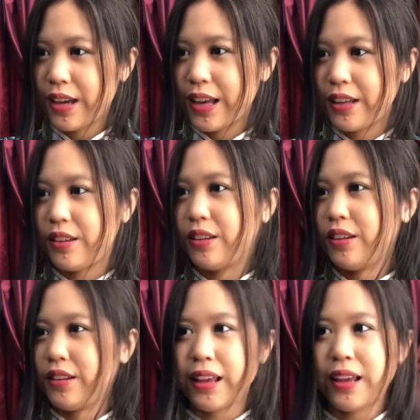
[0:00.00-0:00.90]
And
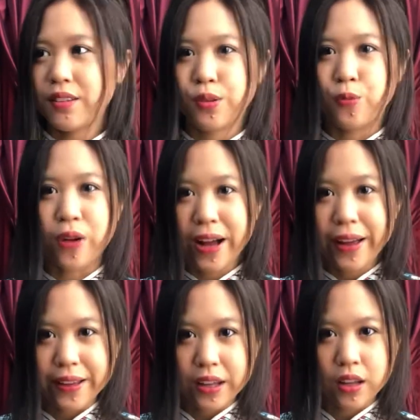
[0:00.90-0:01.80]
that's
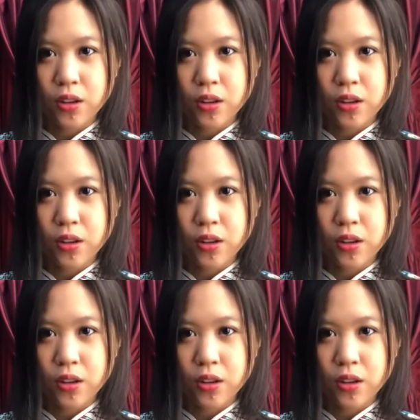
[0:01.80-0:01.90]
why